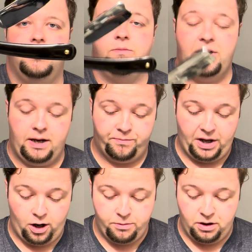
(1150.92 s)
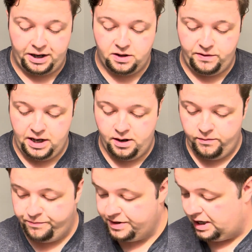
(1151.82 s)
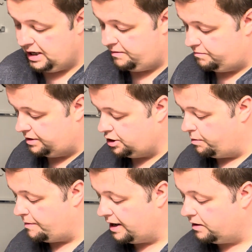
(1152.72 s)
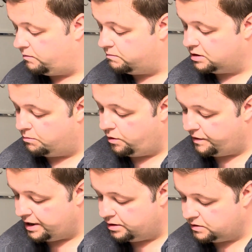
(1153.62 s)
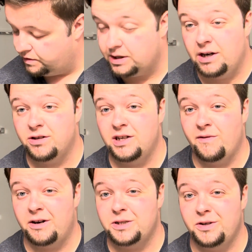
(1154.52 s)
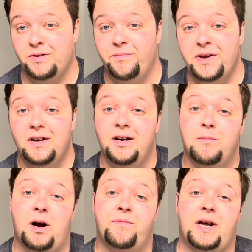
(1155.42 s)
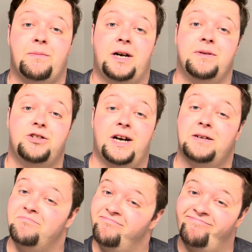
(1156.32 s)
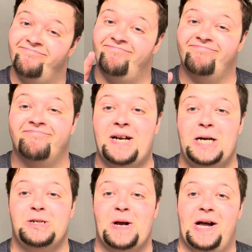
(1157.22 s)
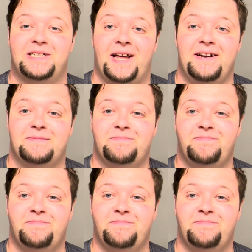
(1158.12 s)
Yeah, I hope you liked the video. Should be making some more videos for TRC very soon. Apart from that, my name is Jack. Catch you guys later.